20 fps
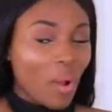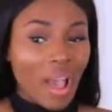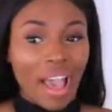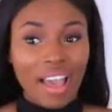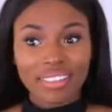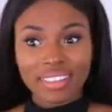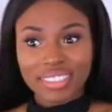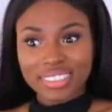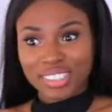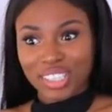
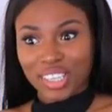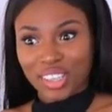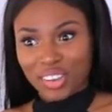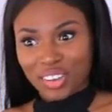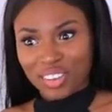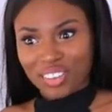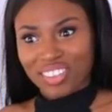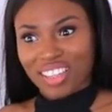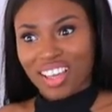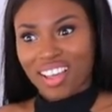wow, it's cute
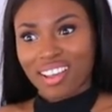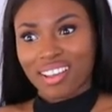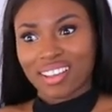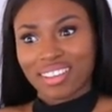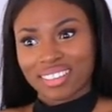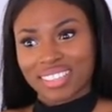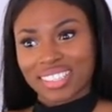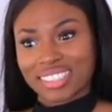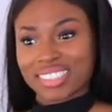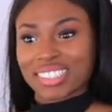
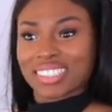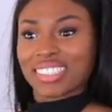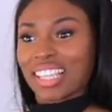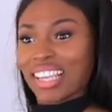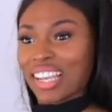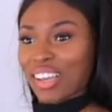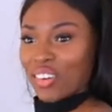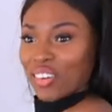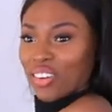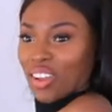though. This is a
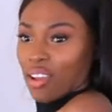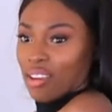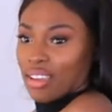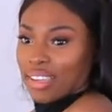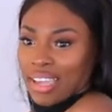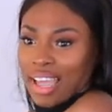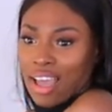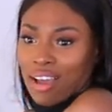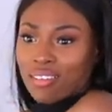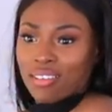little
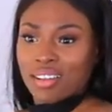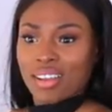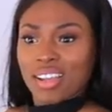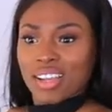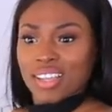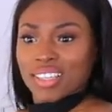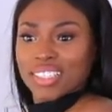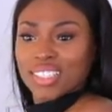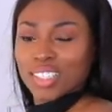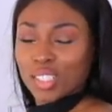going out
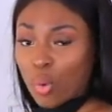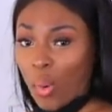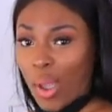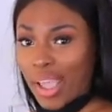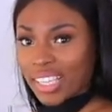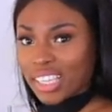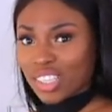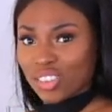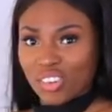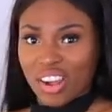
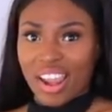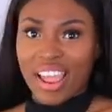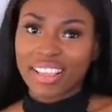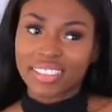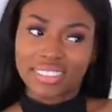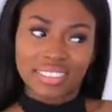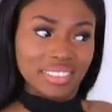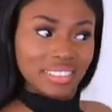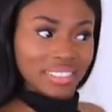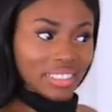swanky
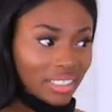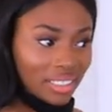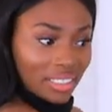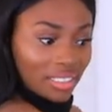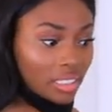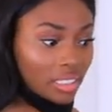dress.